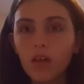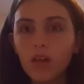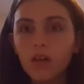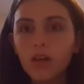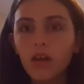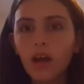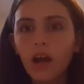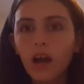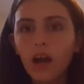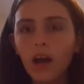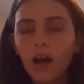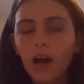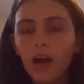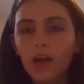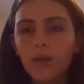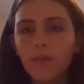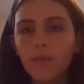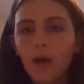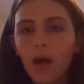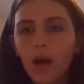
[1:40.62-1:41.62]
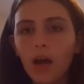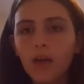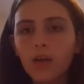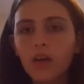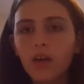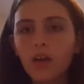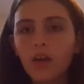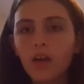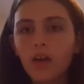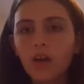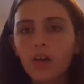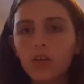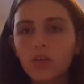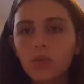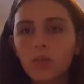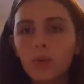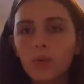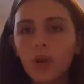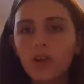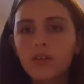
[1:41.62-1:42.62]
yeah, I
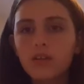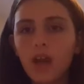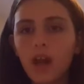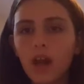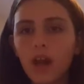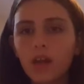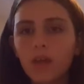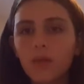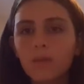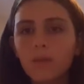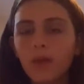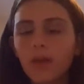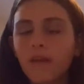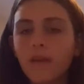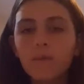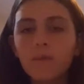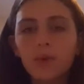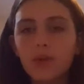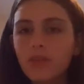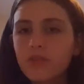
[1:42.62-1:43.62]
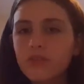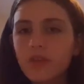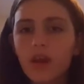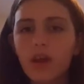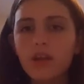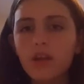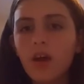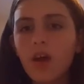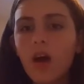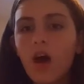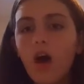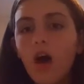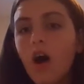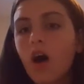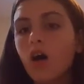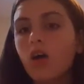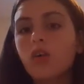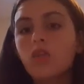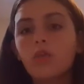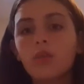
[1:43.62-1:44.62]
110,000,000%
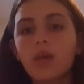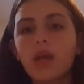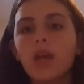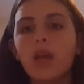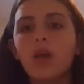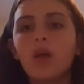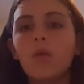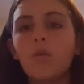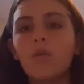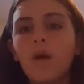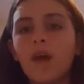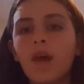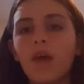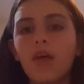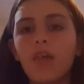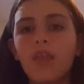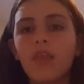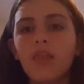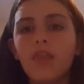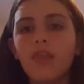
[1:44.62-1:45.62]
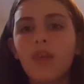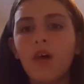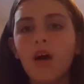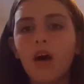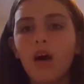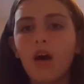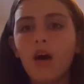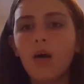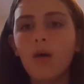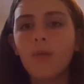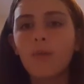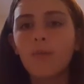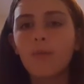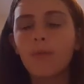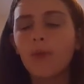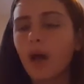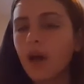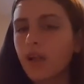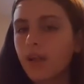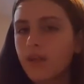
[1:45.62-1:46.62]
agree with
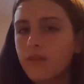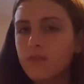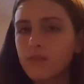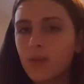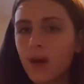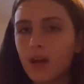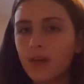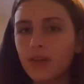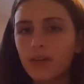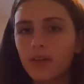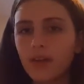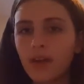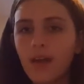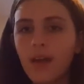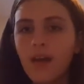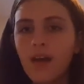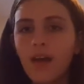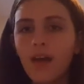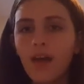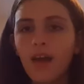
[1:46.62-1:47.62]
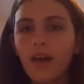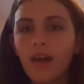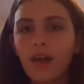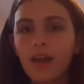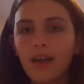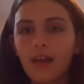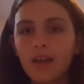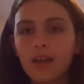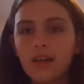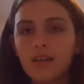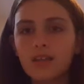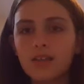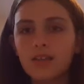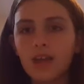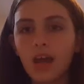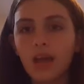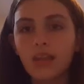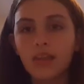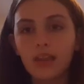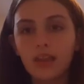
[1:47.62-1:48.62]
Black Lives Matter, and
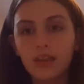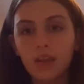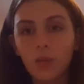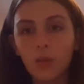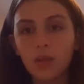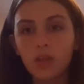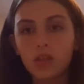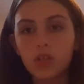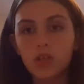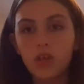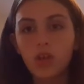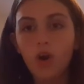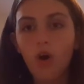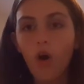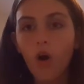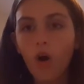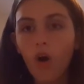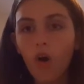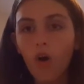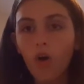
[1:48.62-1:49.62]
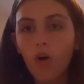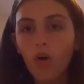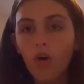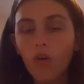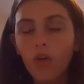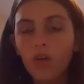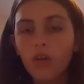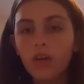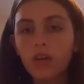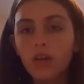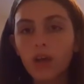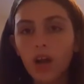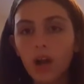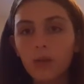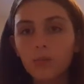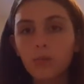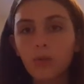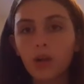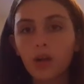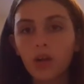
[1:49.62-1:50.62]
I think that we should all get
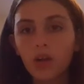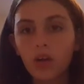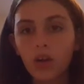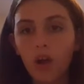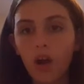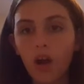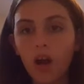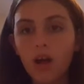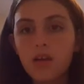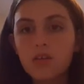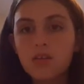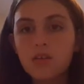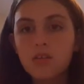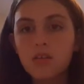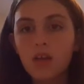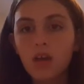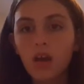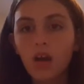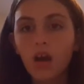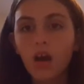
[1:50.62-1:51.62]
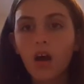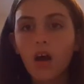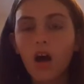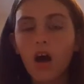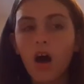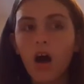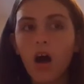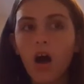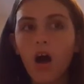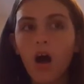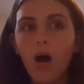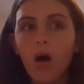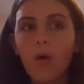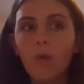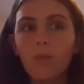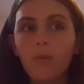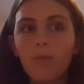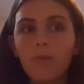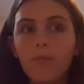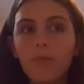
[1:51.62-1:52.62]
our point across.
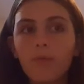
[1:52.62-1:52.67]
But